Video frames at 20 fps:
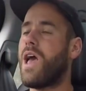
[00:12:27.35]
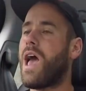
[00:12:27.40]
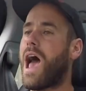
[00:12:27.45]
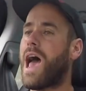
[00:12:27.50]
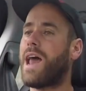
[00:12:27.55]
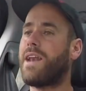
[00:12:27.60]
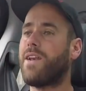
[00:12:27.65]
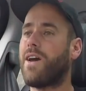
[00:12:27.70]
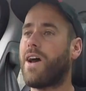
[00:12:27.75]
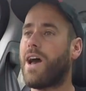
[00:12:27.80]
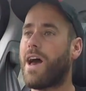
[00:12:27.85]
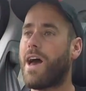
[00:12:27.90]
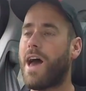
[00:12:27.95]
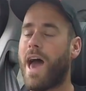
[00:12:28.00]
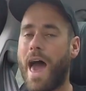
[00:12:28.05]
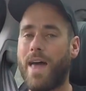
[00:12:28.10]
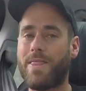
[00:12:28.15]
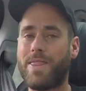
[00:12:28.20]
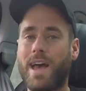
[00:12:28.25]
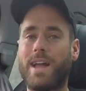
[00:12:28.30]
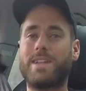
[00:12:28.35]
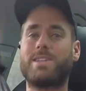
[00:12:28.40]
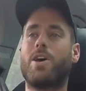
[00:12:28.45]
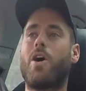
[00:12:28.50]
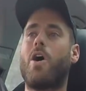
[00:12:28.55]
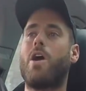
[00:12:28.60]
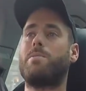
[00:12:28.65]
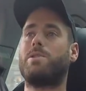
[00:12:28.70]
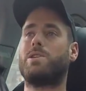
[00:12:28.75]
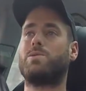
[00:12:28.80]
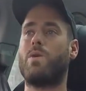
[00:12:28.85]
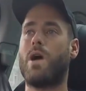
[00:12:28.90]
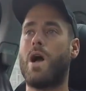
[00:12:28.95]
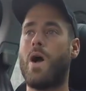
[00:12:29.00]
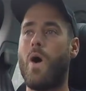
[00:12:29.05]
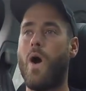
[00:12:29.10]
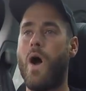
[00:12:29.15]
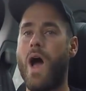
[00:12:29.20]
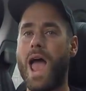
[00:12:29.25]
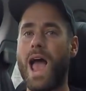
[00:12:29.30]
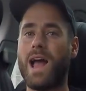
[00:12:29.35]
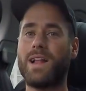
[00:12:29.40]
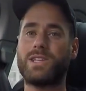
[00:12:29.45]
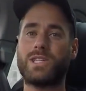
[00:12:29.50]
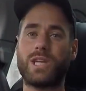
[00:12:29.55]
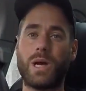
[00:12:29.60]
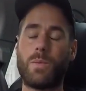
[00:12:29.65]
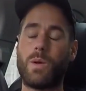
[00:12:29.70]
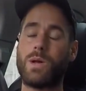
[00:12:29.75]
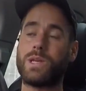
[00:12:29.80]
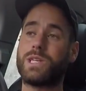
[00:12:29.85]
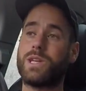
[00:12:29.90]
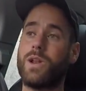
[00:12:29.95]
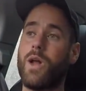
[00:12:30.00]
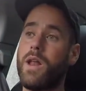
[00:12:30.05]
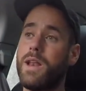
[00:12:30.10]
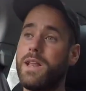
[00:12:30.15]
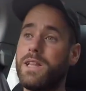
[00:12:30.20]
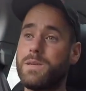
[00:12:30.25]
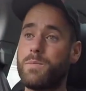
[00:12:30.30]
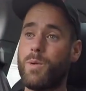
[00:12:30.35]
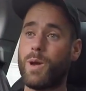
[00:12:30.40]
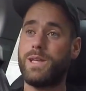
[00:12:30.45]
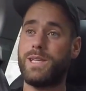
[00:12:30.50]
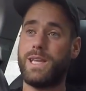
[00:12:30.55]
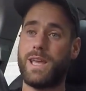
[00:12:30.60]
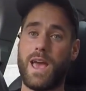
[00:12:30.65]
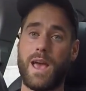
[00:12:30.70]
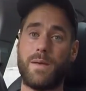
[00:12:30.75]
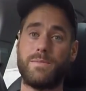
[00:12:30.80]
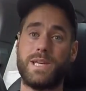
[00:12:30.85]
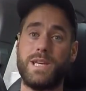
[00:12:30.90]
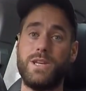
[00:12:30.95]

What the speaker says: And at that time as well, I had someone slide into my DMs.